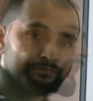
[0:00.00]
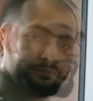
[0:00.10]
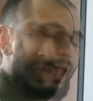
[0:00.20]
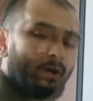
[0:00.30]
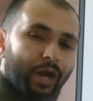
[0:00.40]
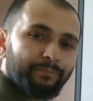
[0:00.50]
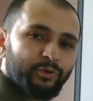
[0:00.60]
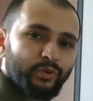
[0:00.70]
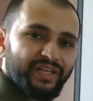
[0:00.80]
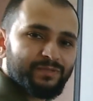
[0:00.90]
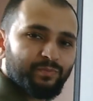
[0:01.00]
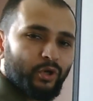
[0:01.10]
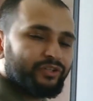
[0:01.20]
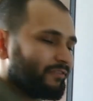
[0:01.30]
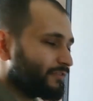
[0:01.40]
Now up to this
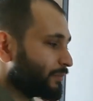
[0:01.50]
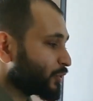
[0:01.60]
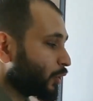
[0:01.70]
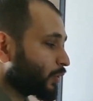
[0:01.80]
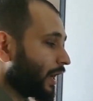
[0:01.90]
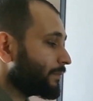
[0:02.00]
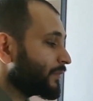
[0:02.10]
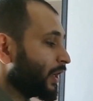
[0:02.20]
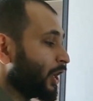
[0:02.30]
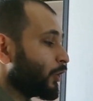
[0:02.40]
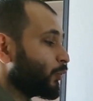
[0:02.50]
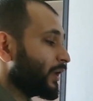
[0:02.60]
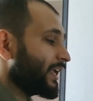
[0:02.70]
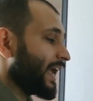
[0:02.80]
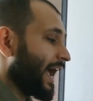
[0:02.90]
point of the program,
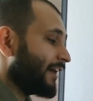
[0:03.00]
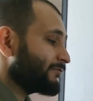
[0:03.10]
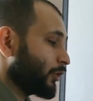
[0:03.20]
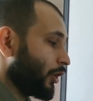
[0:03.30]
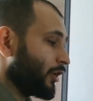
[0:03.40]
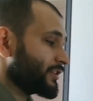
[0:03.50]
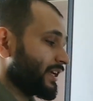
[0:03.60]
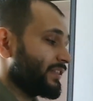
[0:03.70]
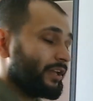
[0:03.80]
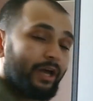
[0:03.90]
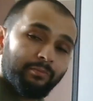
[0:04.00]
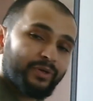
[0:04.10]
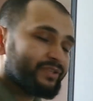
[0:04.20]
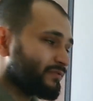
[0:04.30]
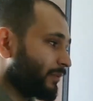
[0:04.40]
we have got the
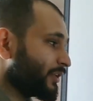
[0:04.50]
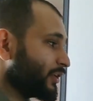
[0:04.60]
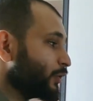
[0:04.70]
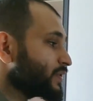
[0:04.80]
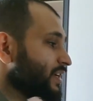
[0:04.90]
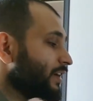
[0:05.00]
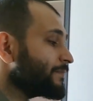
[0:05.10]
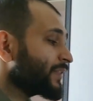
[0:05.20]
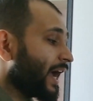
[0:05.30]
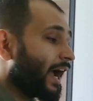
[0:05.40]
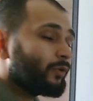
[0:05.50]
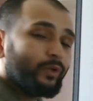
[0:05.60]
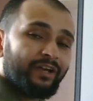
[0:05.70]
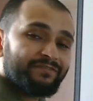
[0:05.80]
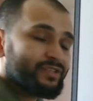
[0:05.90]
numbers from the user, and
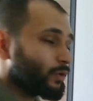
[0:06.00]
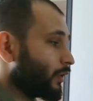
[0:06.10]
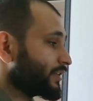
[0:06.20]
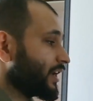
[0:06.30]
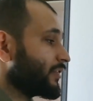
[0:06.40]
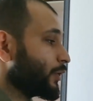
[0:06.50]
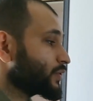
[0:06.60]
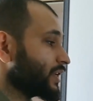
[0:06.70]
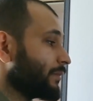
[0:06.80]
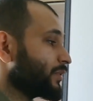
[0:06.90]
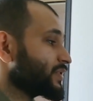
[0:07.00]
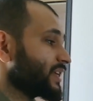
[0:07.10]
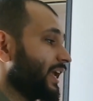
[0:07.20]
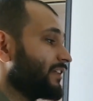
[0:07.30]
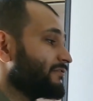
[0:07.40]
we have stored those
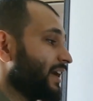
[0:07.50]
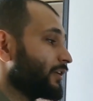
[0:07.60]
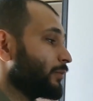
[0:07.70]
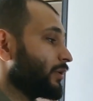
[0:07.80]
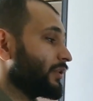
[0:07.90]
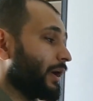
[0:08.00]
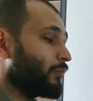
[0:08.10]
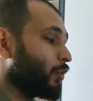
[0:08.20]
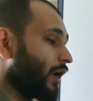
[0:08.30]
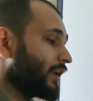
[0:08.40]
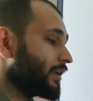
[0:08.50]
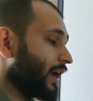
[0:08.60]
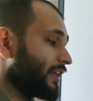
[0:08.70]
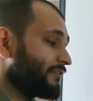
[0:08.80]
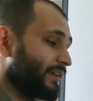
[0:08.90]
numbers in variable num1
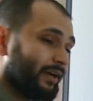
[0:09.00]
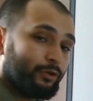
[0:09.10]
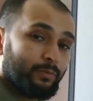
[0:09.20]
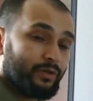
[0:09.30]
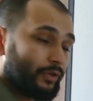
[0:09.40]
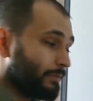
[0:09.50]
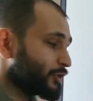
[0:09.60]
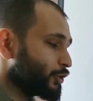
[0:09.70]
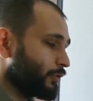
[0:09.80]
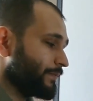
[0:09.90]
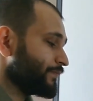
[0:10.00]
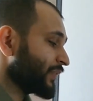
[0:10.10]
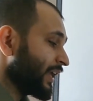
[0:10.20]
and variable num2.